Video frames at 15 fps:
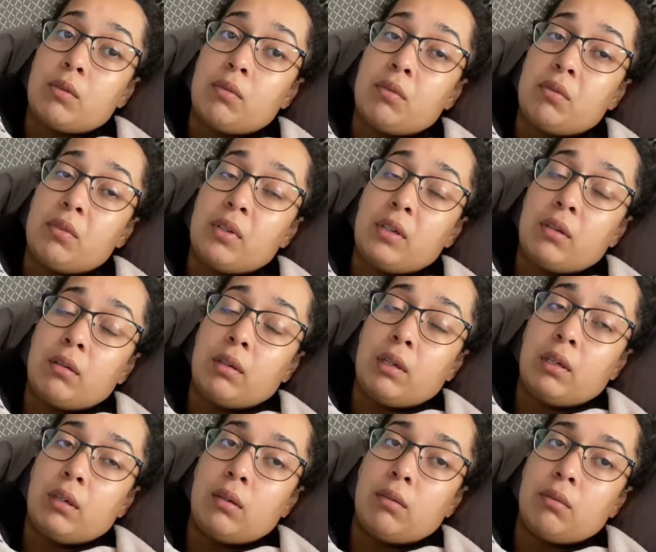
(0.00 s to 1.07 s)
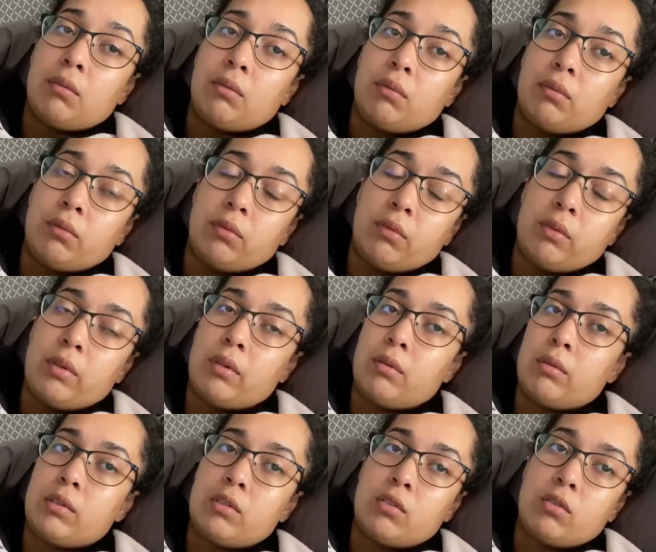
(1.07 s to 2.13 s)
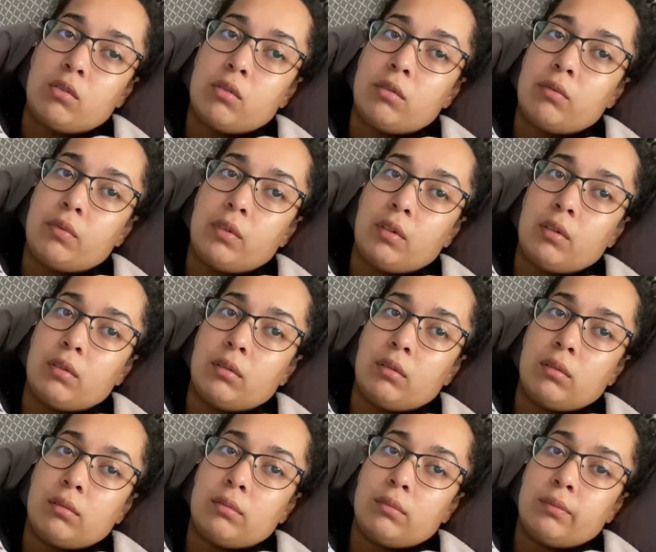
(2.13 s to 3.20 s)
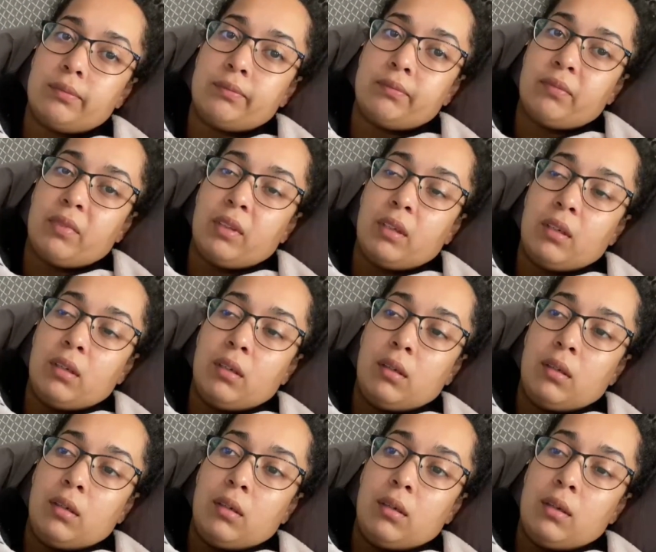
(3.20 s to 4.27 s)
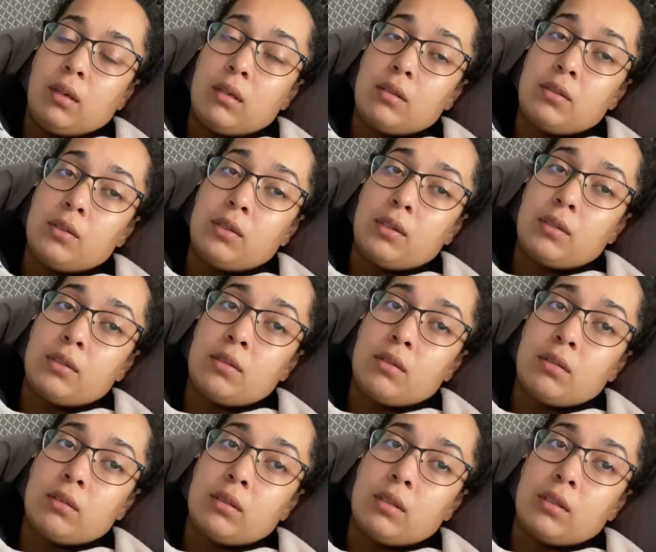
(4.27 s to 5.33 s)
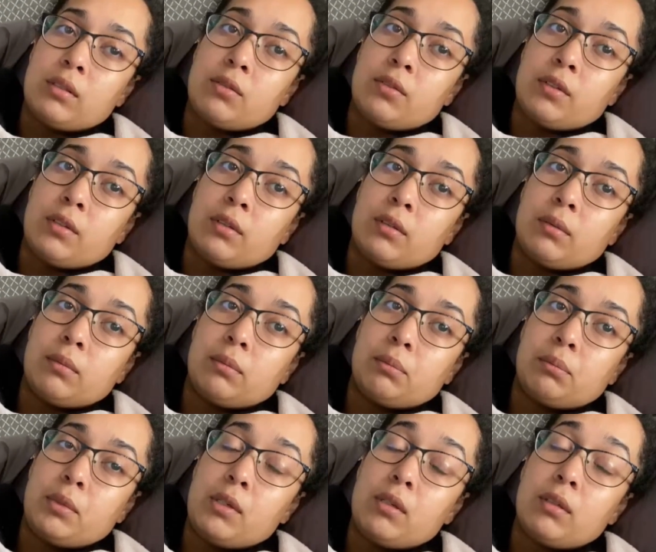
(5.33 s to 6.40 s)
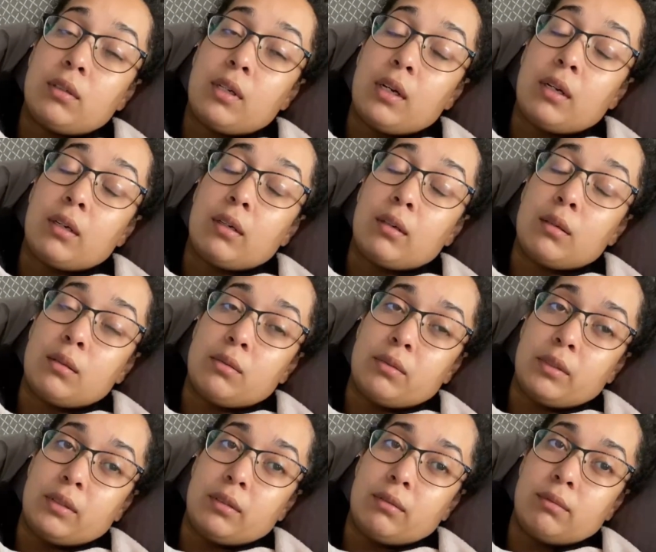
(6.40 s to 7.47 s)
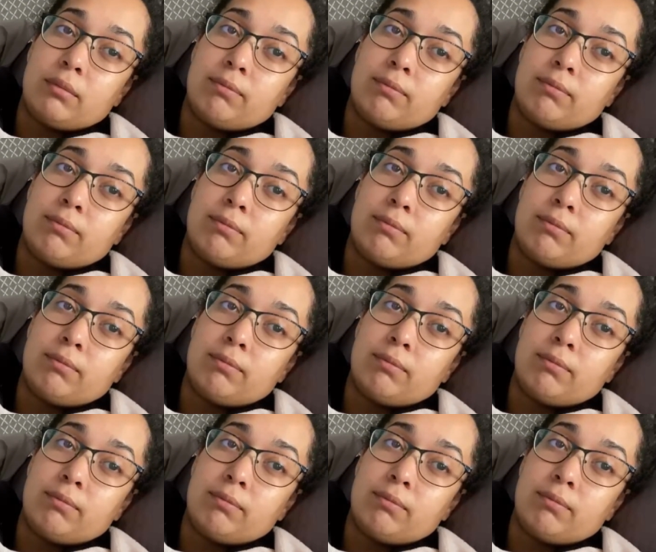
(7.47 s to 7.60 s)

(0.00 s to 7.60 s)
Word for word: a very, very short vlog. As you guys saw in the last vlog, Paul got COVID.